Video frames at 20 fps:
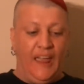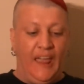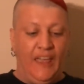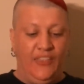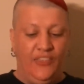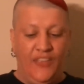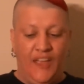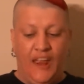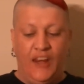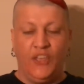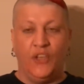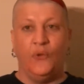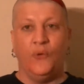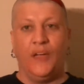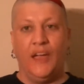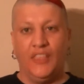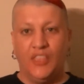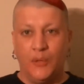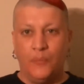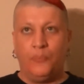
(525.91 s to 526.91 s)
And then you
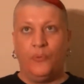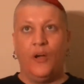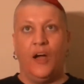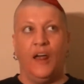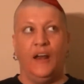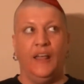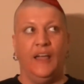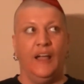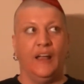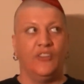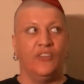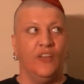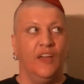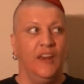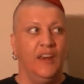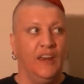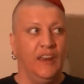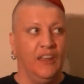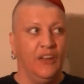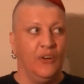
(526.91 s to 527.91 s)
get the product
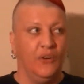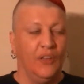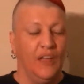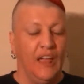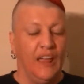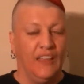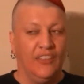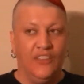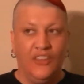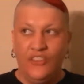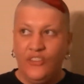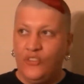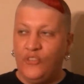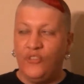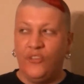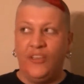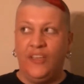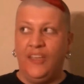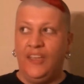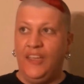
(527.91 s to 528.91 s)
and you're like,
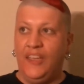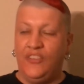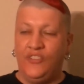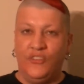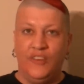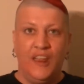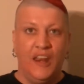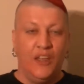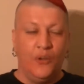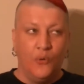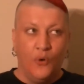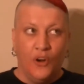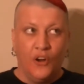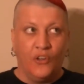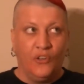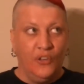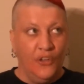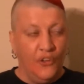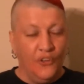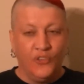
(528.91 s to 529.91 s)
this isn't anywhere
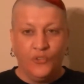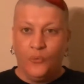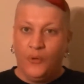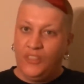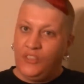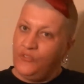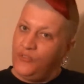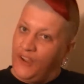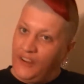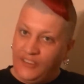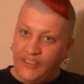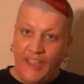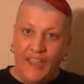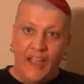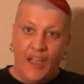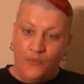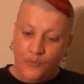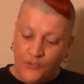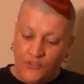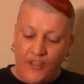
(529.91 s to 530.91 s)
close to what the fuck they
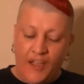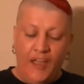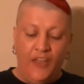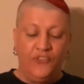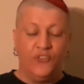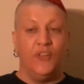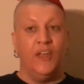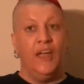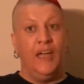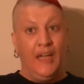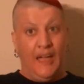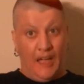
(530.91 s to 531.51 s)
advertised.